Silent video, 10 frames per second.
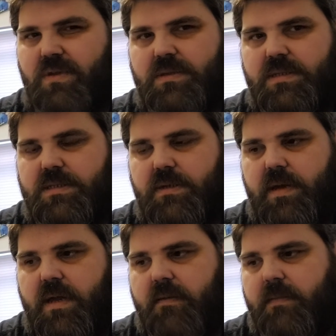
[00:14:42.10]
music
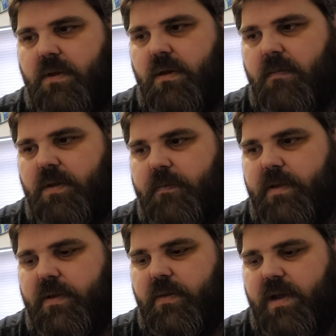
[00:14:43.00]
to it, and I'm
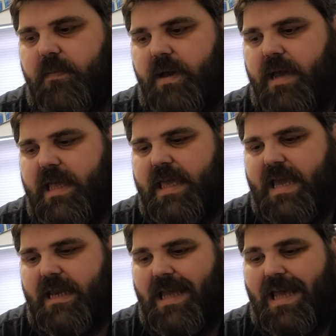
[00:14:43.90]
not blown away by it.
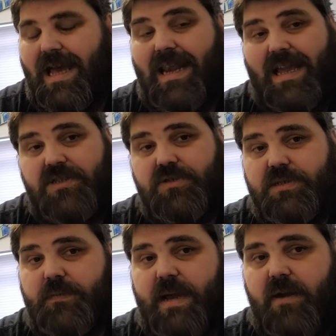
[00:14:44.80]
Again,
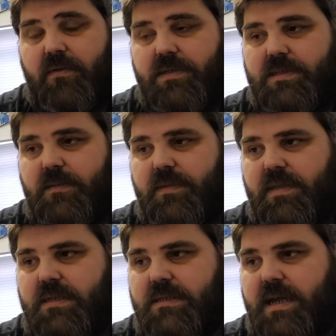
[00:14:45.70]
electrics are powering some
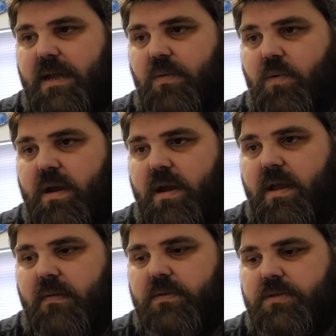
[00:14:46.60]
of these now,
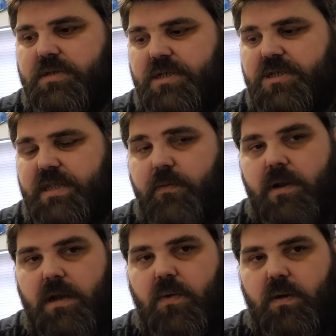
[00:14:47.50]
where traditionally they
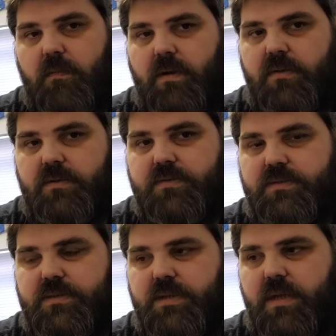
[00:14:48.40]
were clockwork
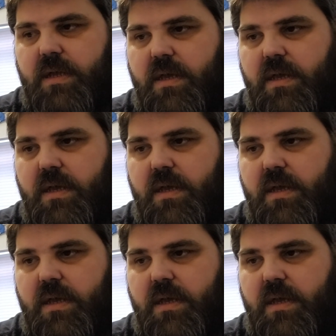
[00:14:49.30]
models.